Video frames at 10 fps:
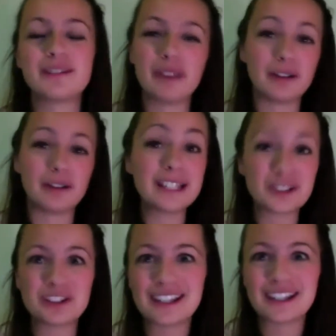
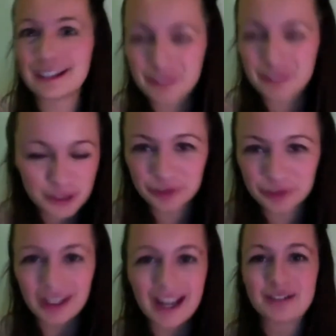literally take like 2 or
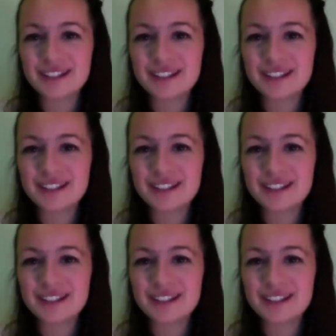3 hours